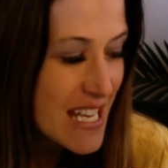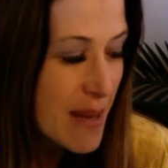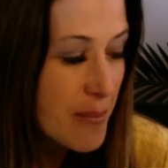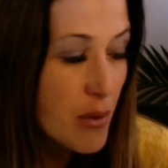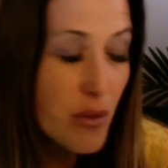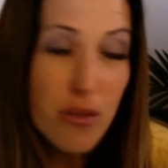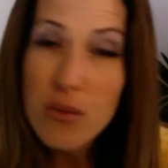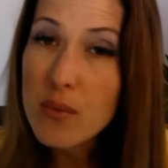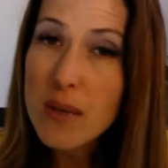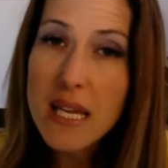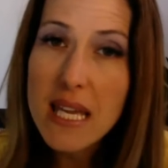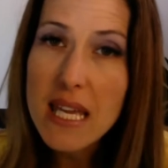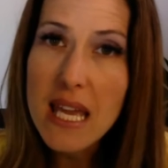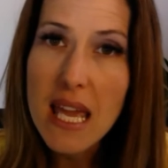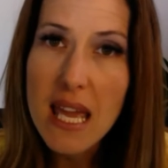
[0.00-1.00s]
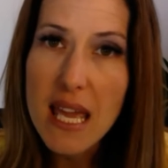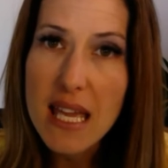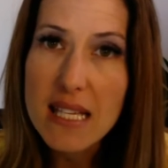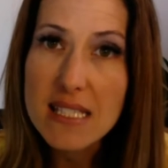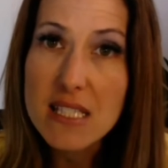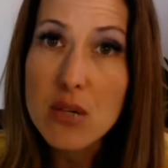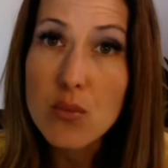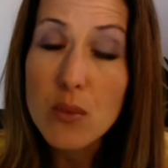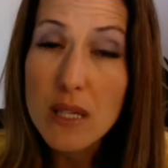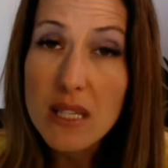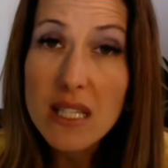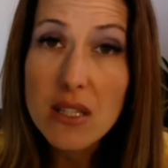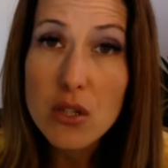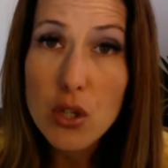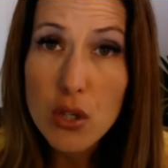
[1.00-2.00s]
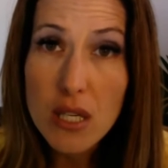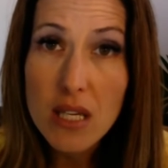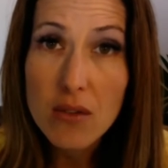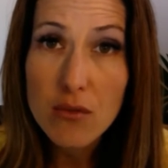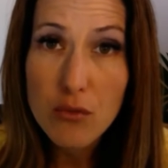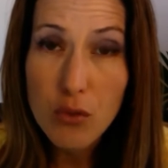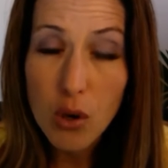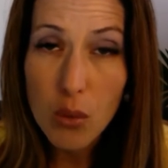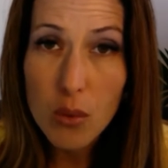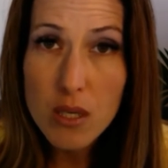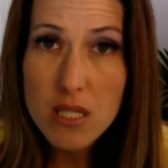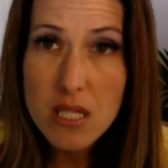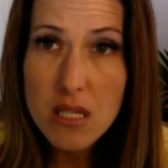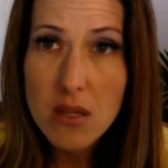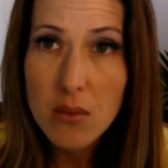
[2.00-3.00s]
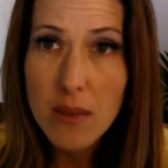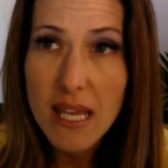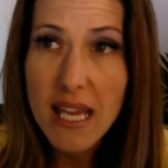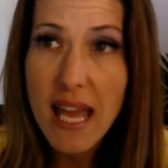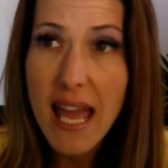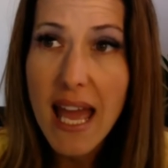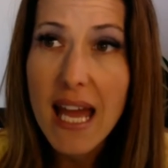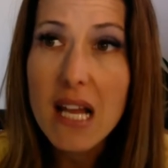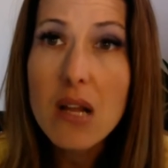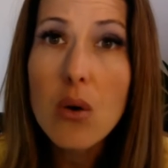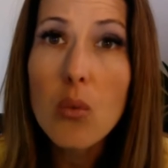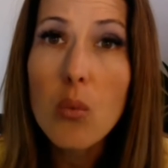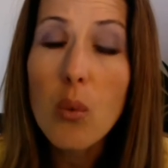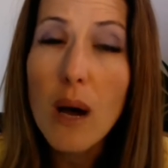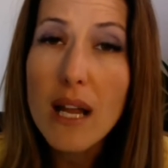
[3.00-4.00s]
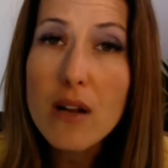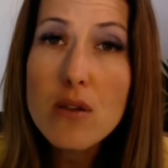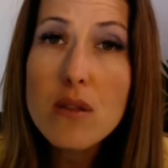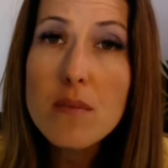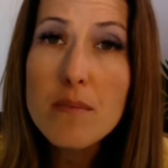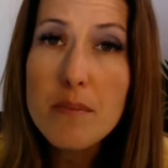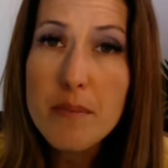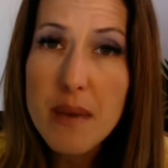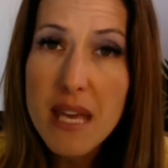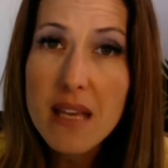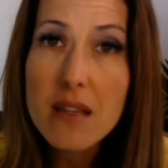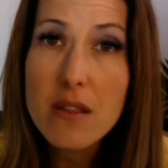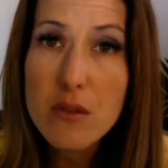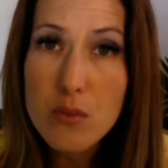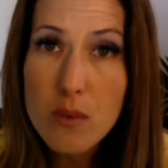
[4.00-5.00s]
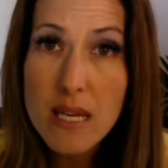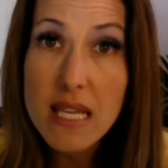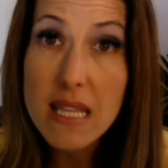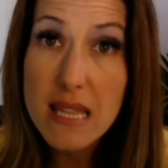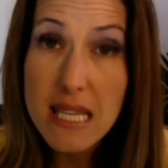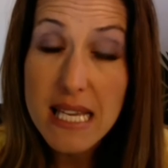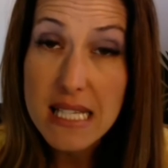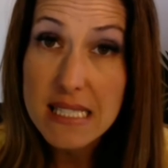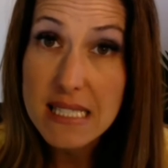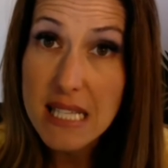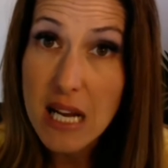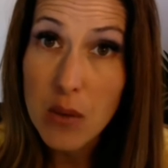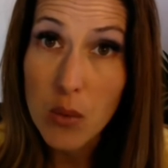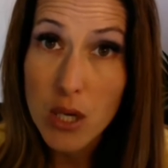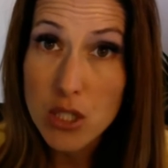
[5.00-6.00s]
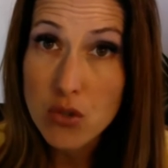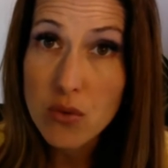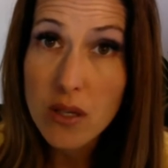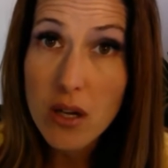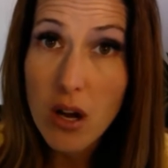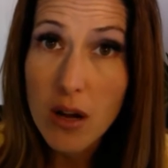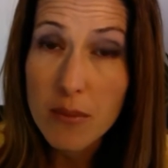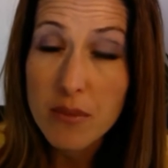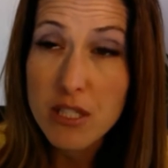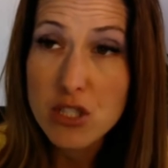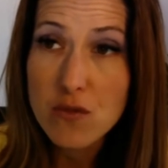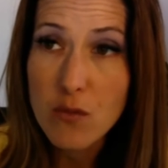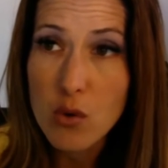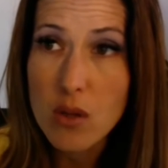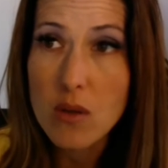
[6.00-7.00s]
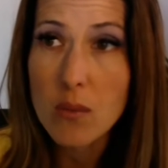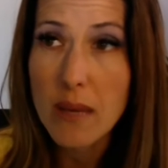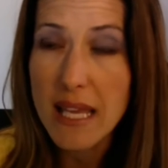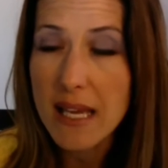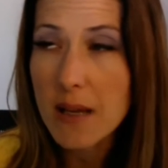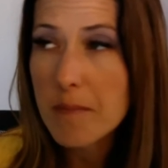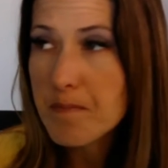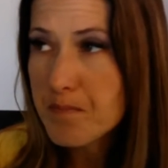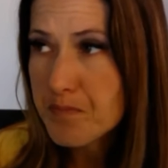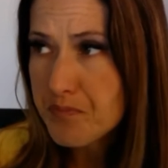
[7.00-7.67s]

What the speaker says: Number 3 is really looking forward to the week ahead. What are the big 3 things that I want to accomplish for the week?